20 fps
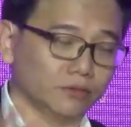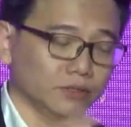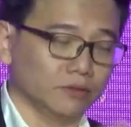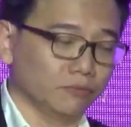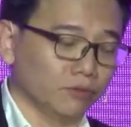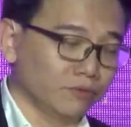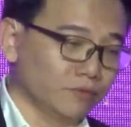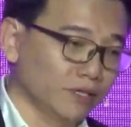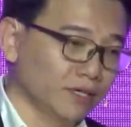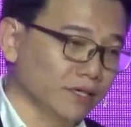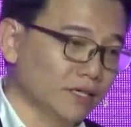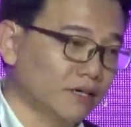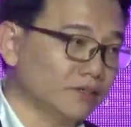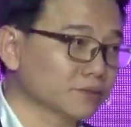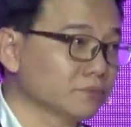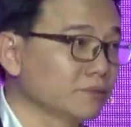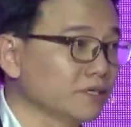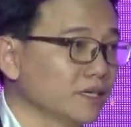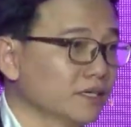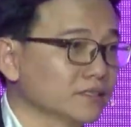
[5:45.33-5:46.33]
with the
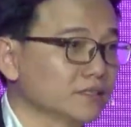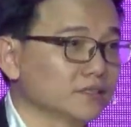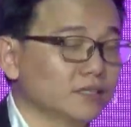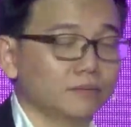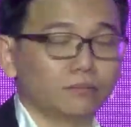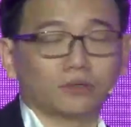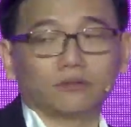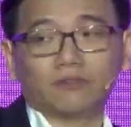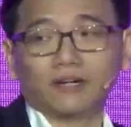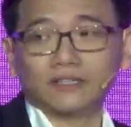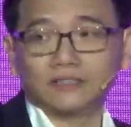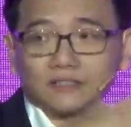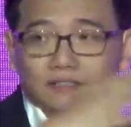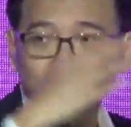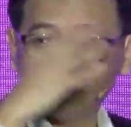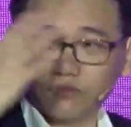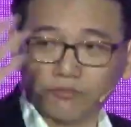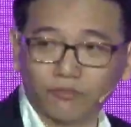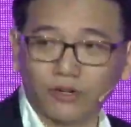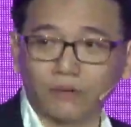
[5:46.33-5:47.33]
announcement yesterday, provides
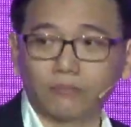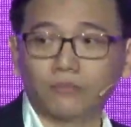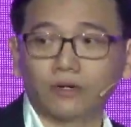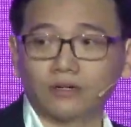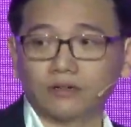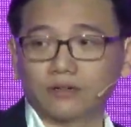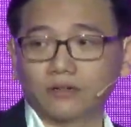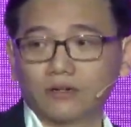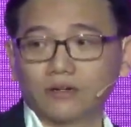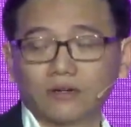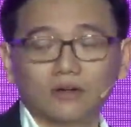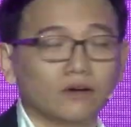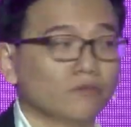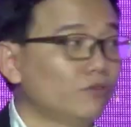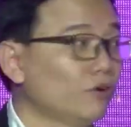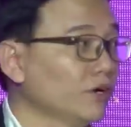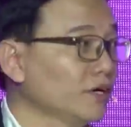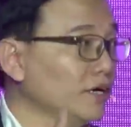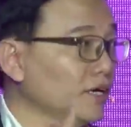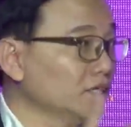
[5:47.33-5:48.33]
a framework
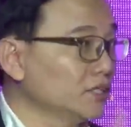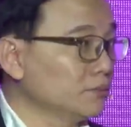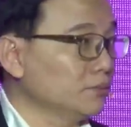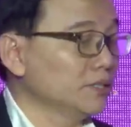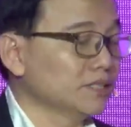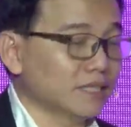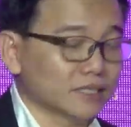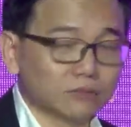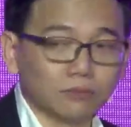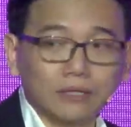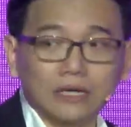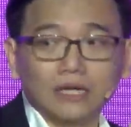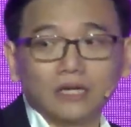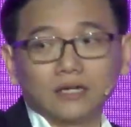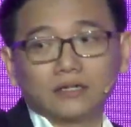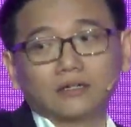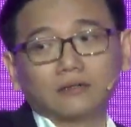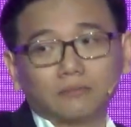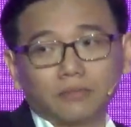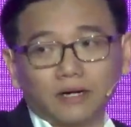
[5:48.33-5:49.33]
for engagement as we
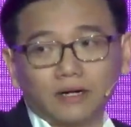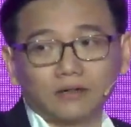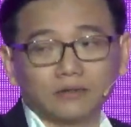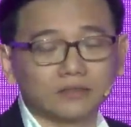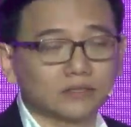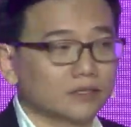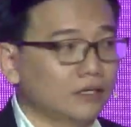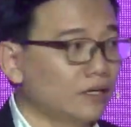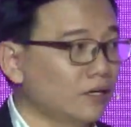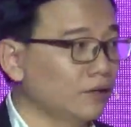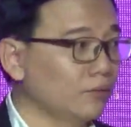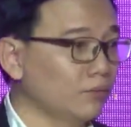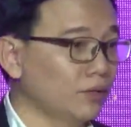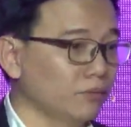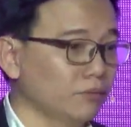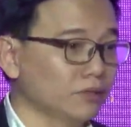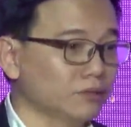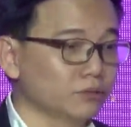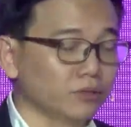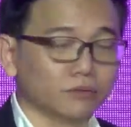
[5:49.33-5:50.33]
learn about what
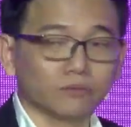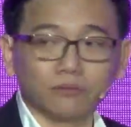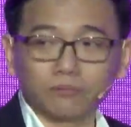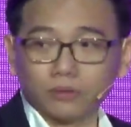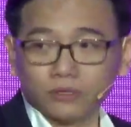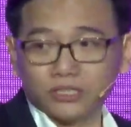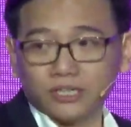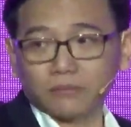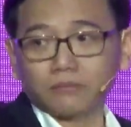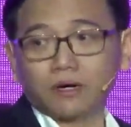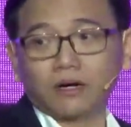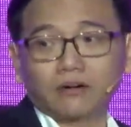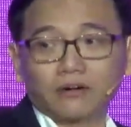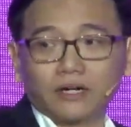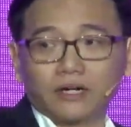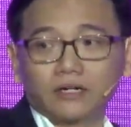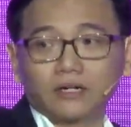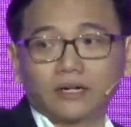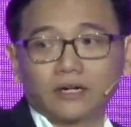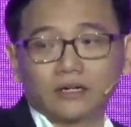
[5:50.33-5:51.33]
we're doing with Project
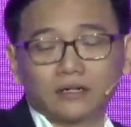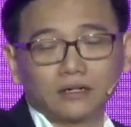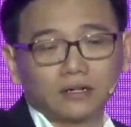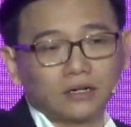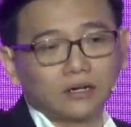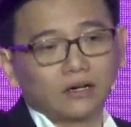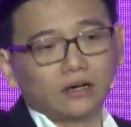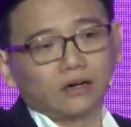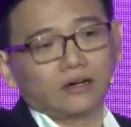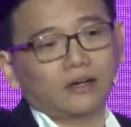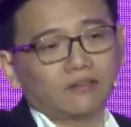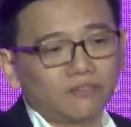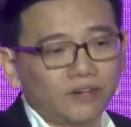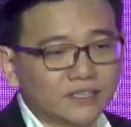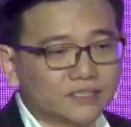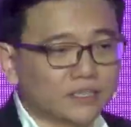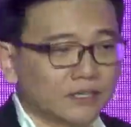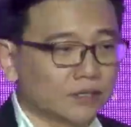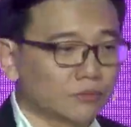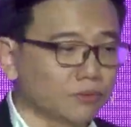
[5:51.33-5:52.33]
Mariana and
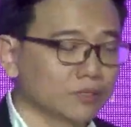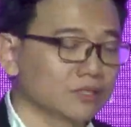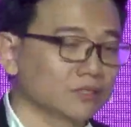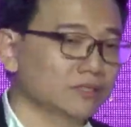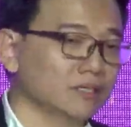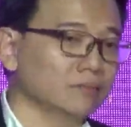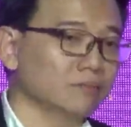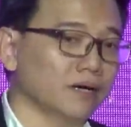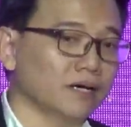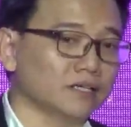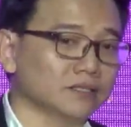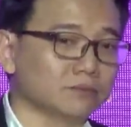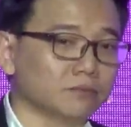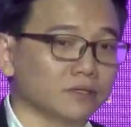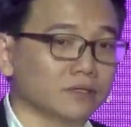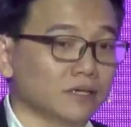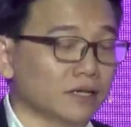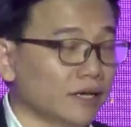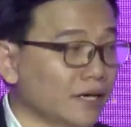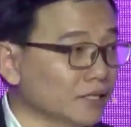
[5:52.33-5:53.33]
FX and liquidity
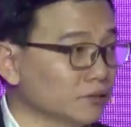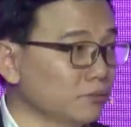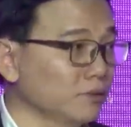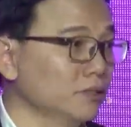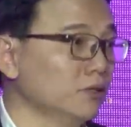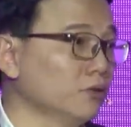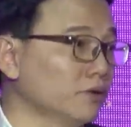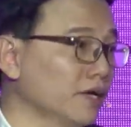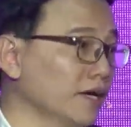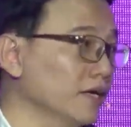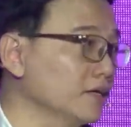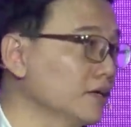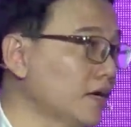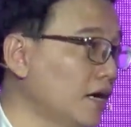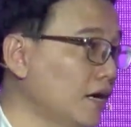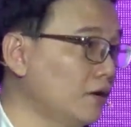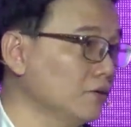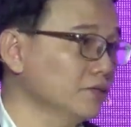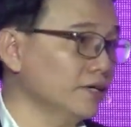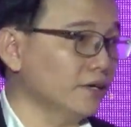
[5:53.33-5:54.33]
management, as we look at
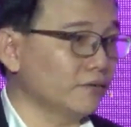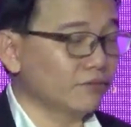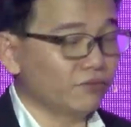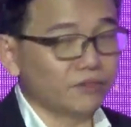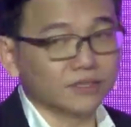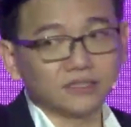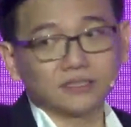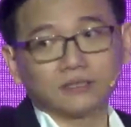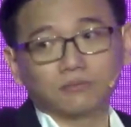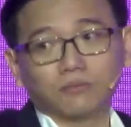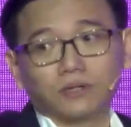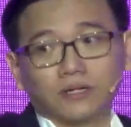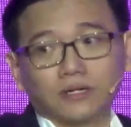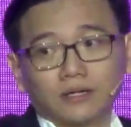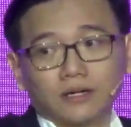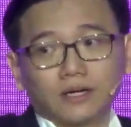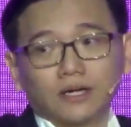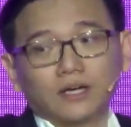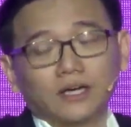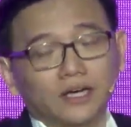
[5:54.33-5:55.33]
how that fits
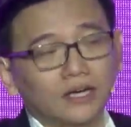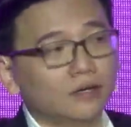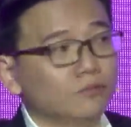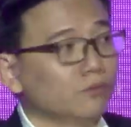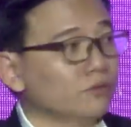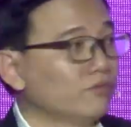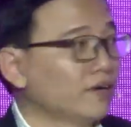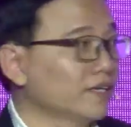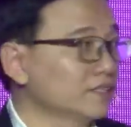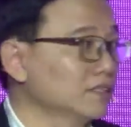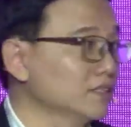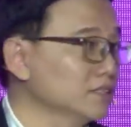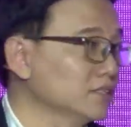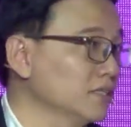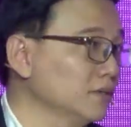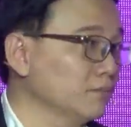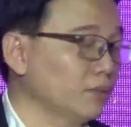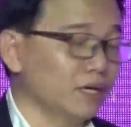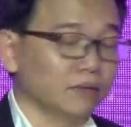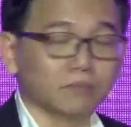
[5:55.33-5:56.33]
in with
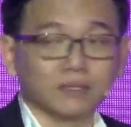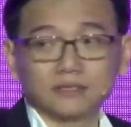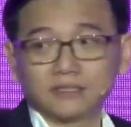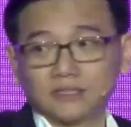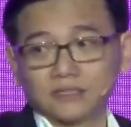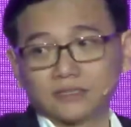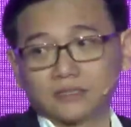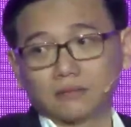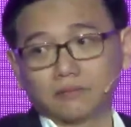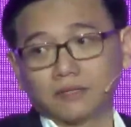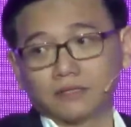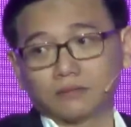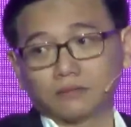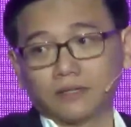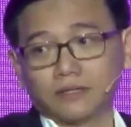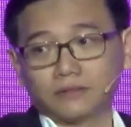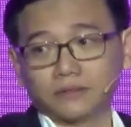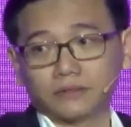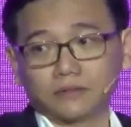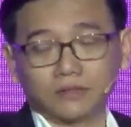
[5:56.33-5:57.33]
existing payment system as
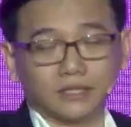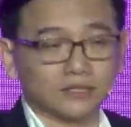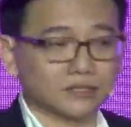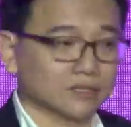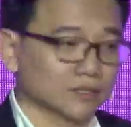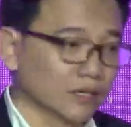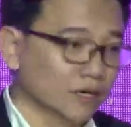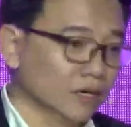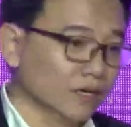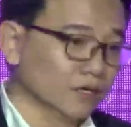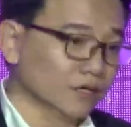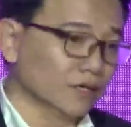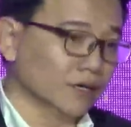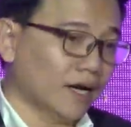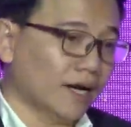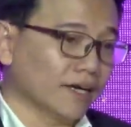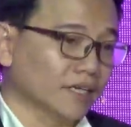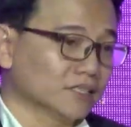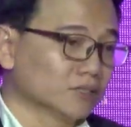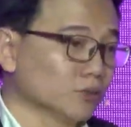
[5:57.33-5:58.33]
well. So
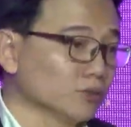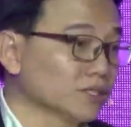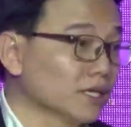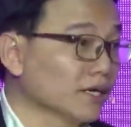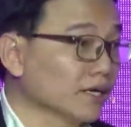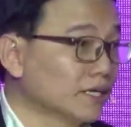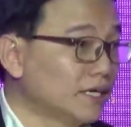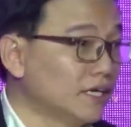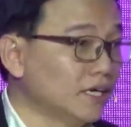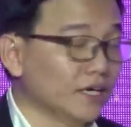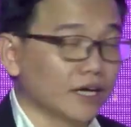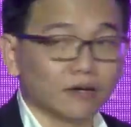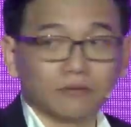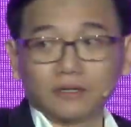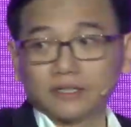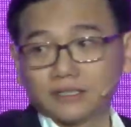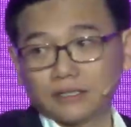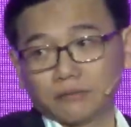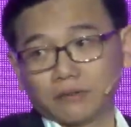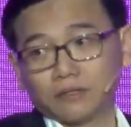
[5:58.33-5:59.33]
I guess those are the key
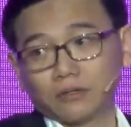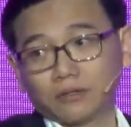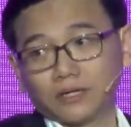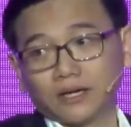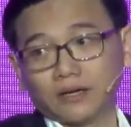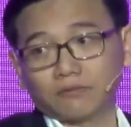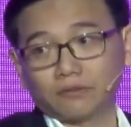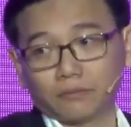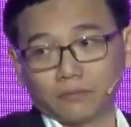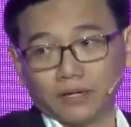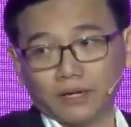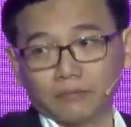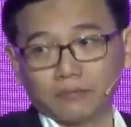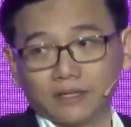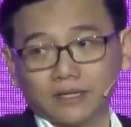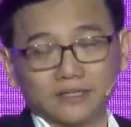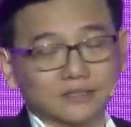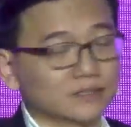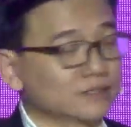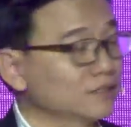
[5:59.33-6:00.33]
areas that we're looking at from an
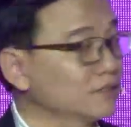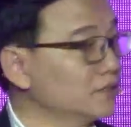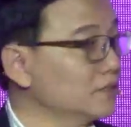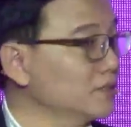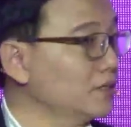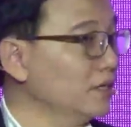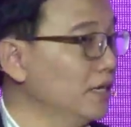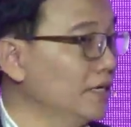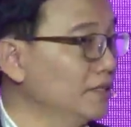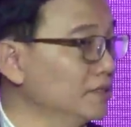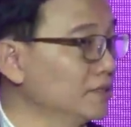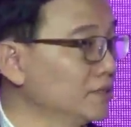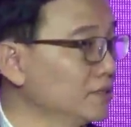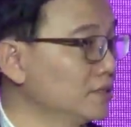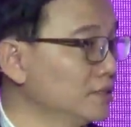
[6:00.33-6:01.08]
MES lens.